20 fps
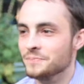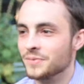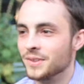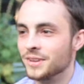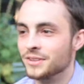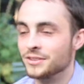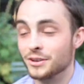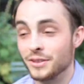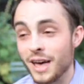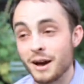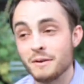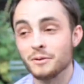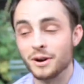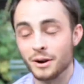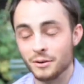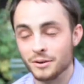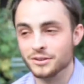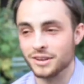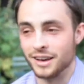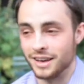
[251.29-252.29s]
So that one
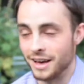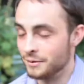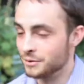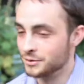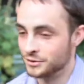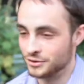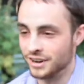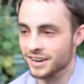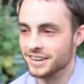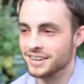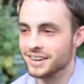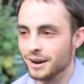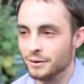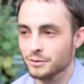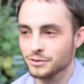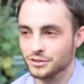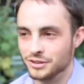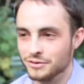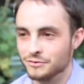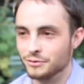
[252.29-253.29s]
that was great. I
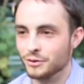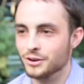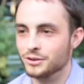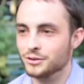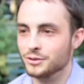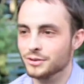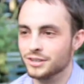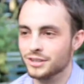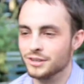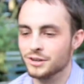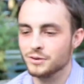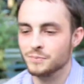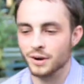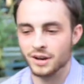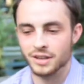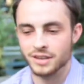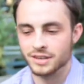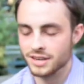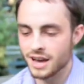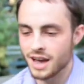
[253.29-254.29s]
was looking forward to it too.
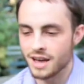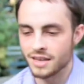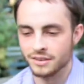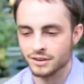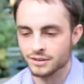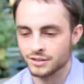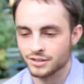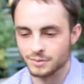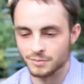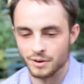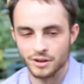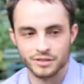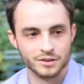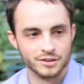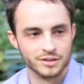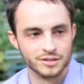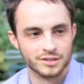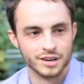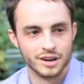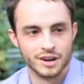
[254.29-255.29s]
But yeah, there's some others.